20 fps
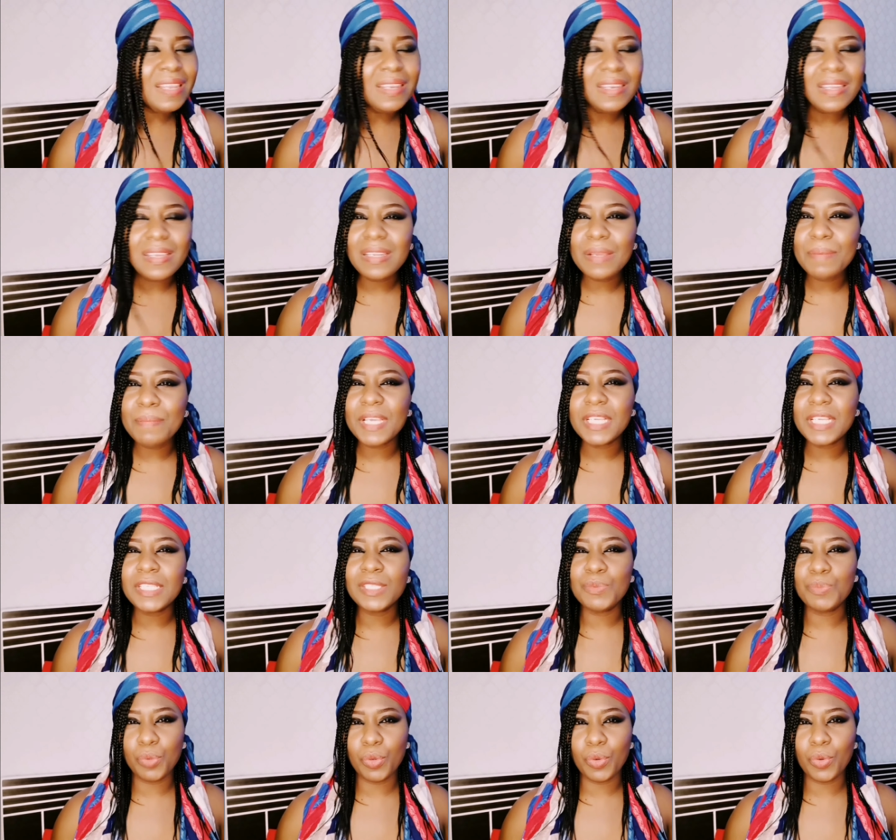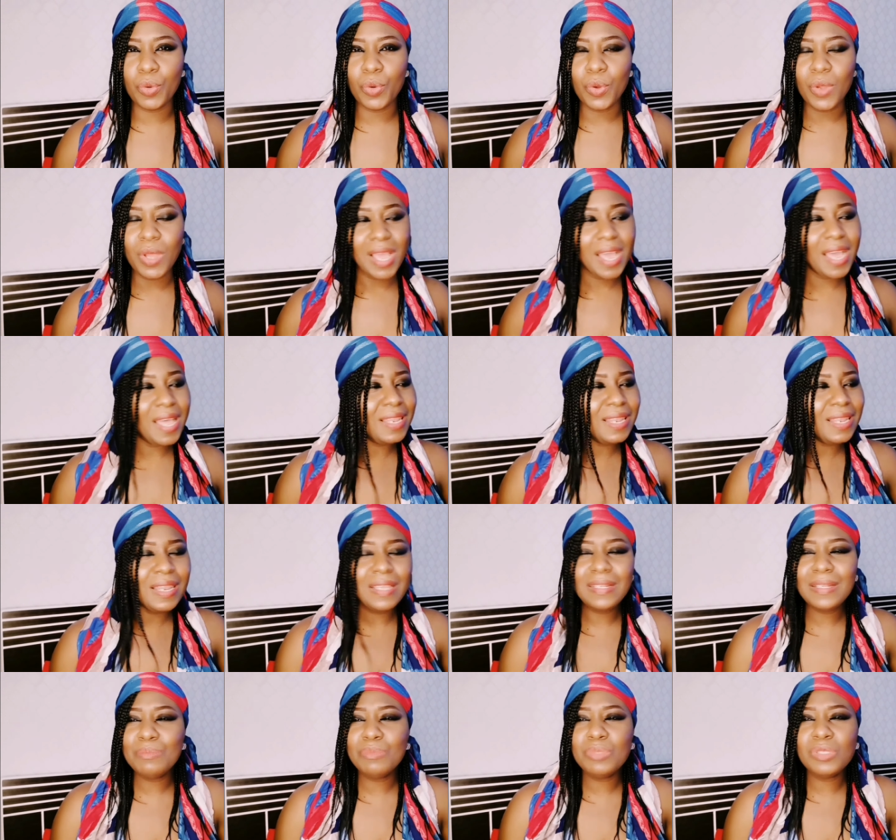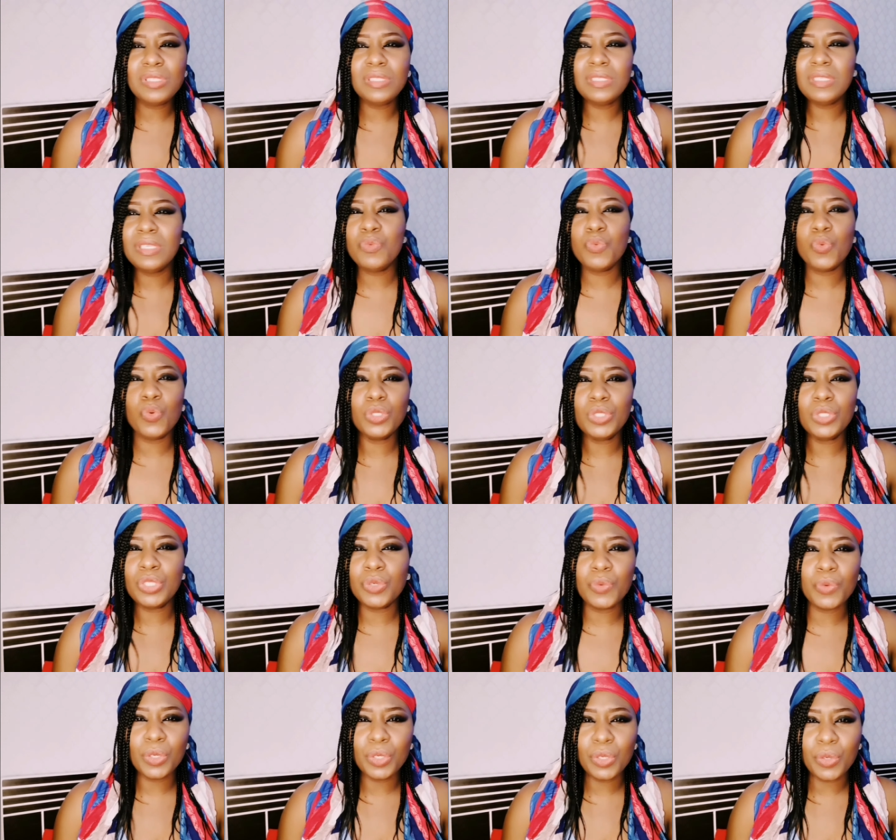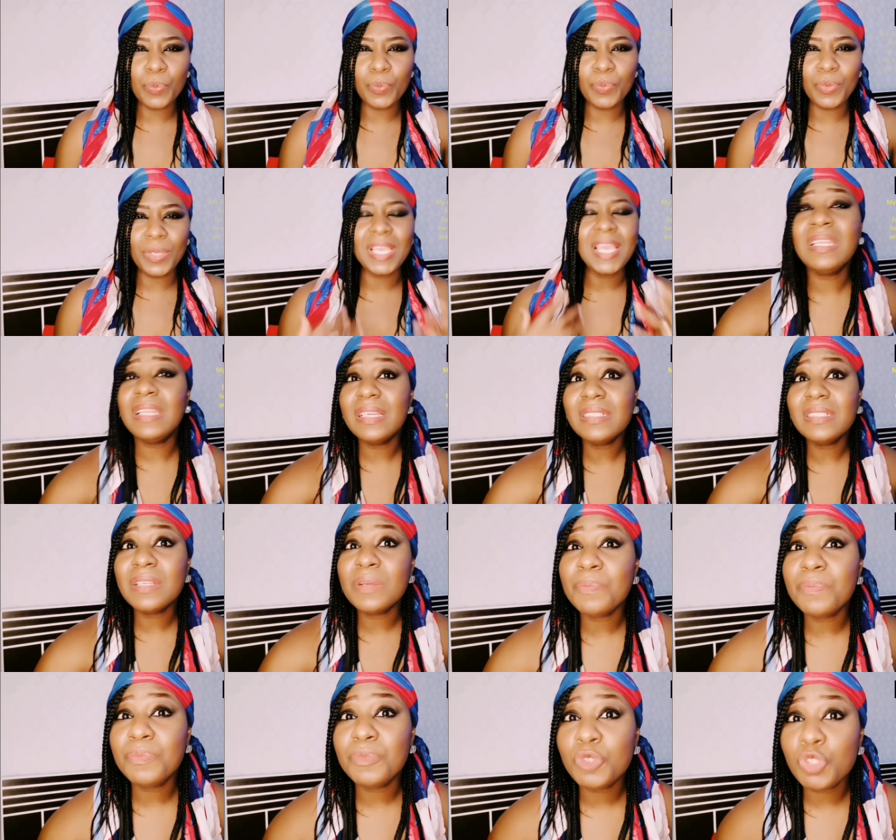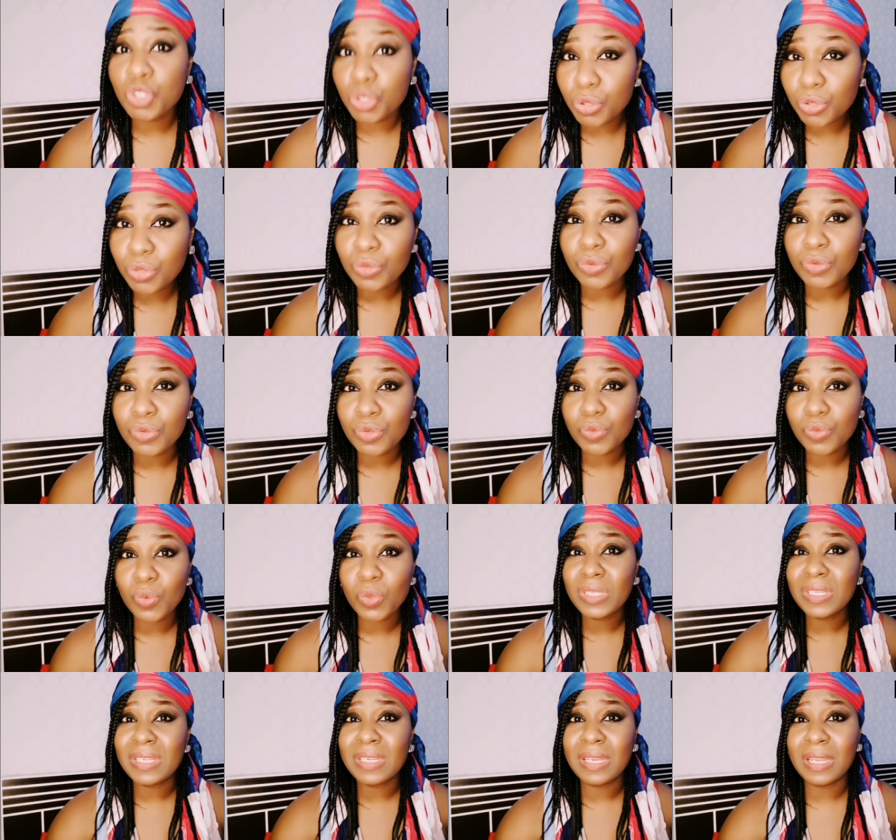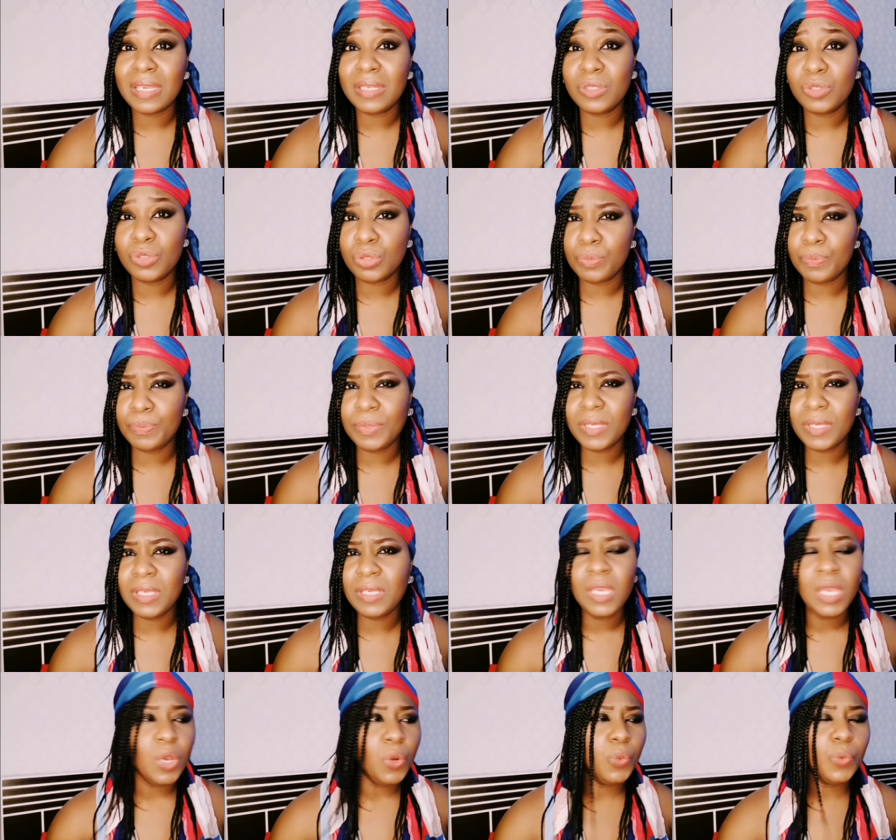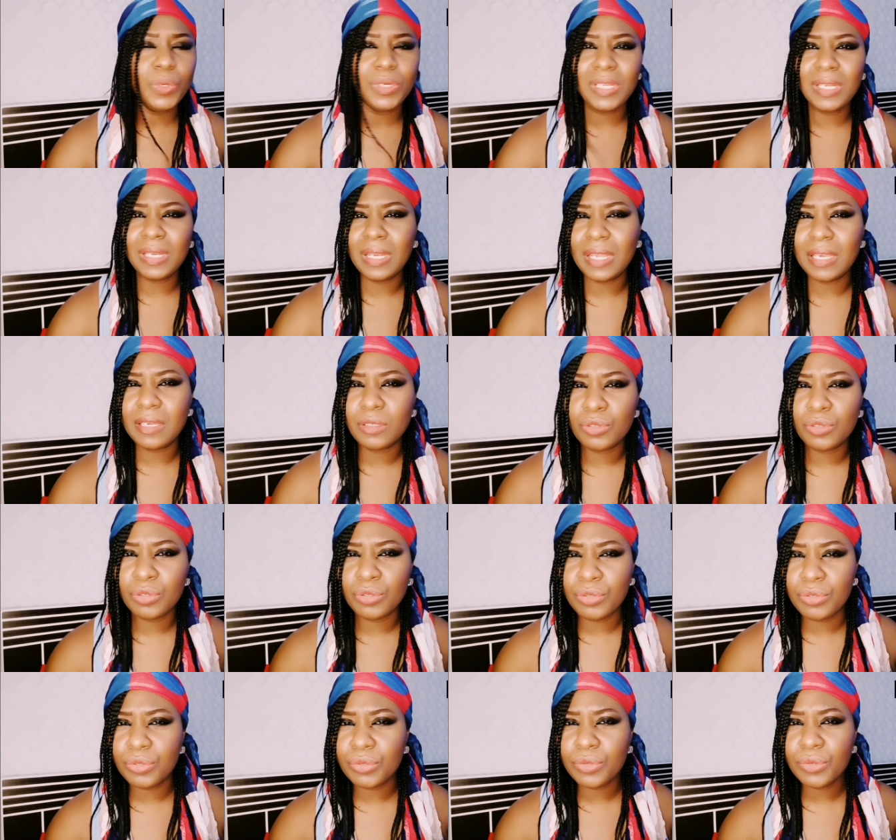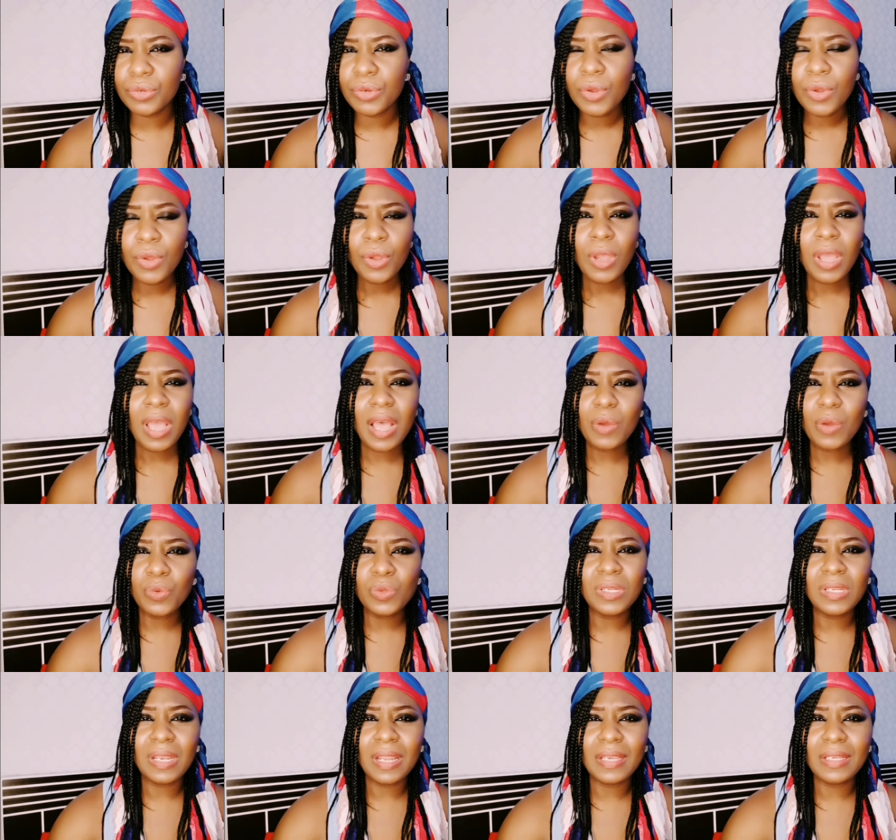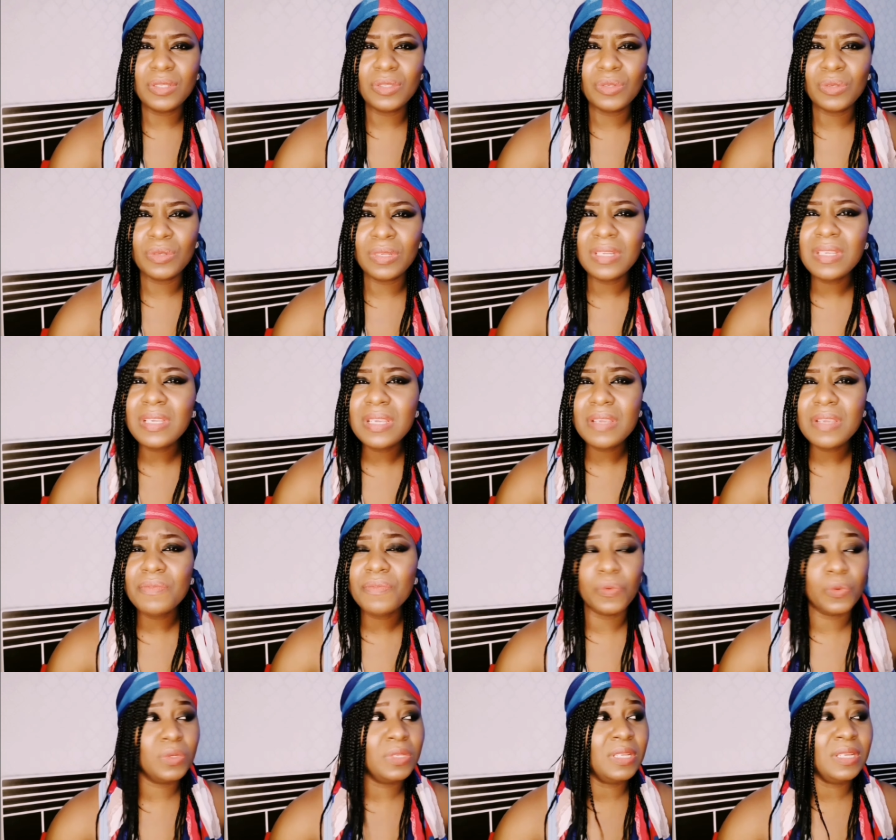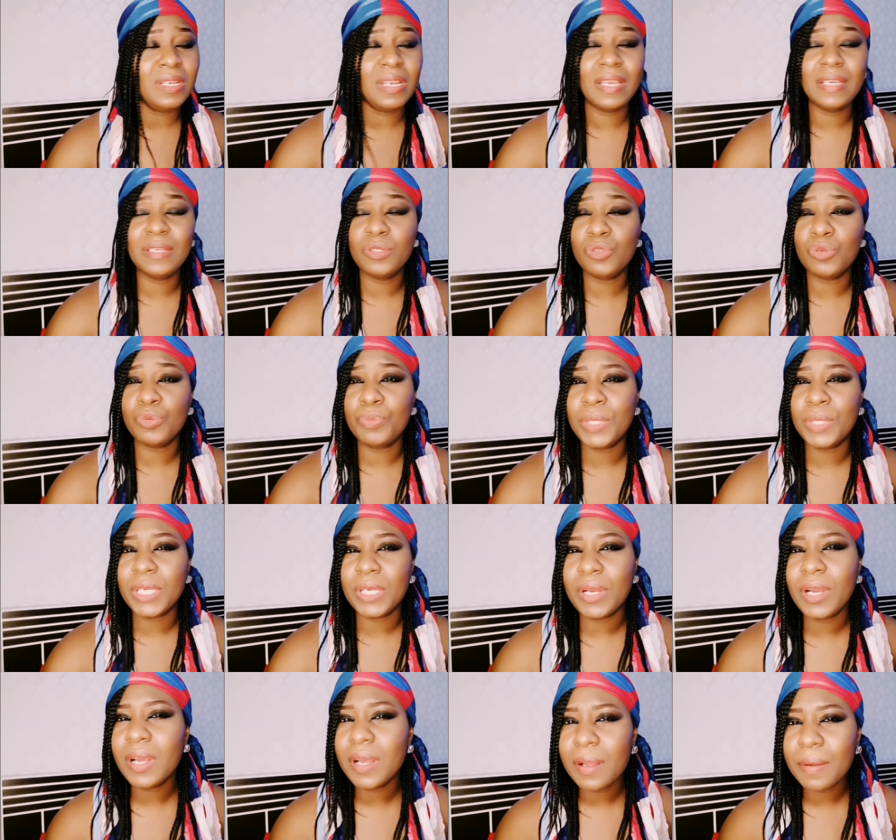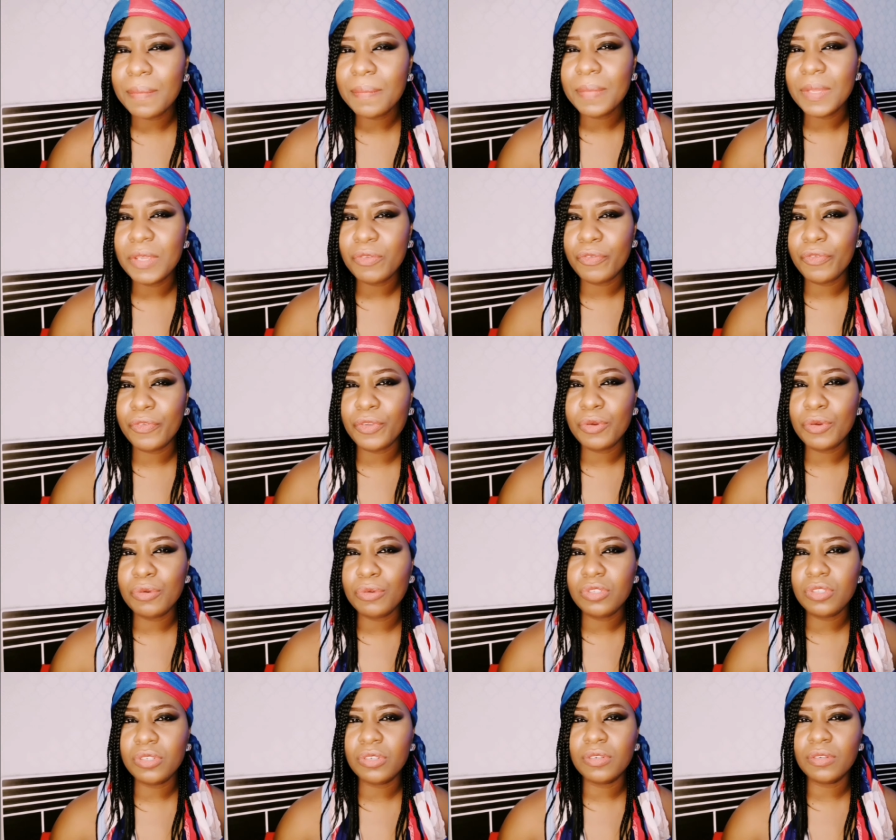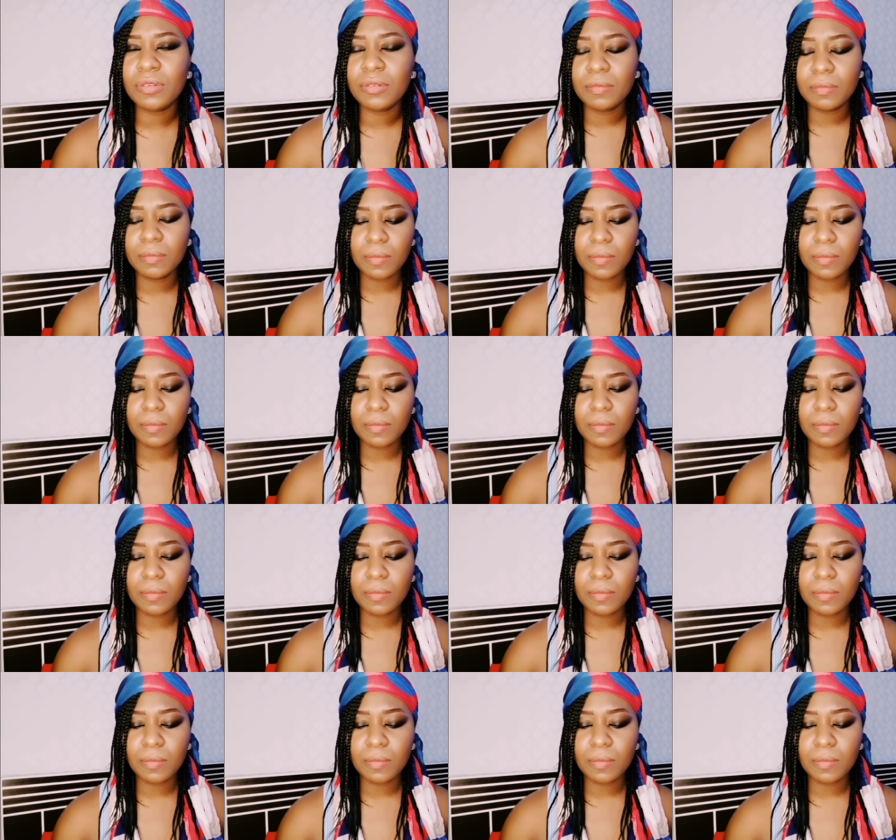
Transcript: and let them explore and let them see what they want to be, let them choose what they like to be, what they like to do, how they like to live, what they like to become in future.